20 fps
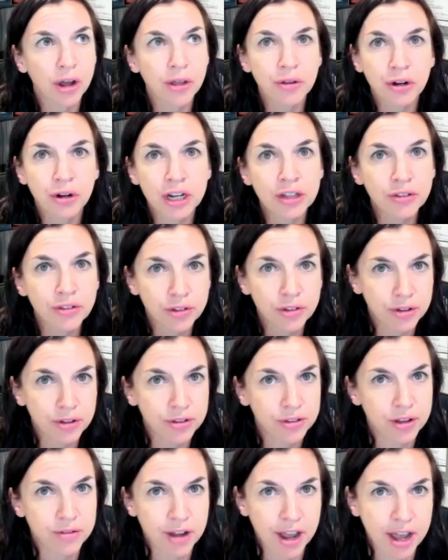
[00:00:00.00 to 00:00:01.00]
other
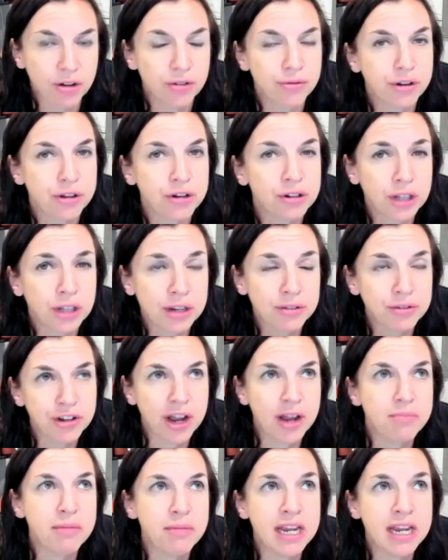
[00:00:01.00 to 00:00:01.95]
insults they've had over their lifetime,